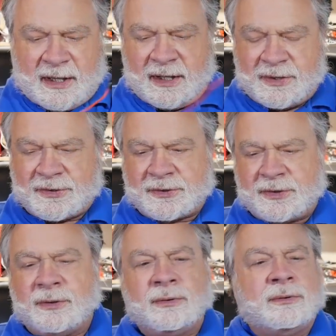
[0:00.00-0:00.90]
is
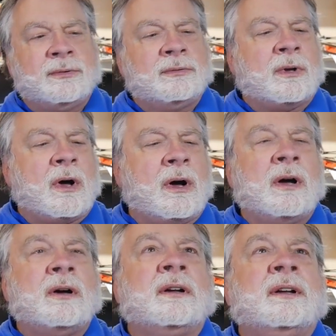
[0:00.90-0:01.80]
two
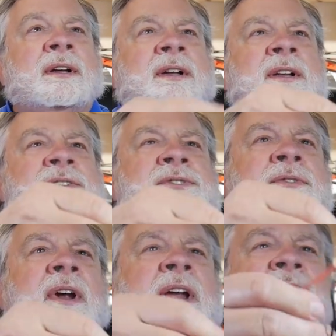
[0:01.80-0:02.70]
long
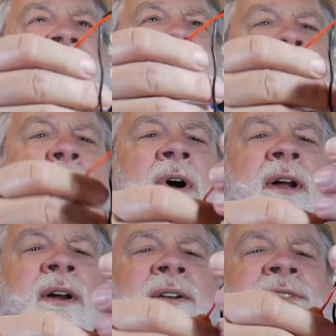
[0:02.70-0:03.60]
strands of
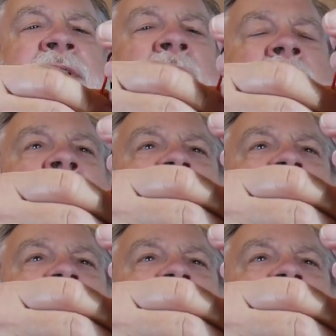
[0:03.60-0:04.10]
wire. It's got a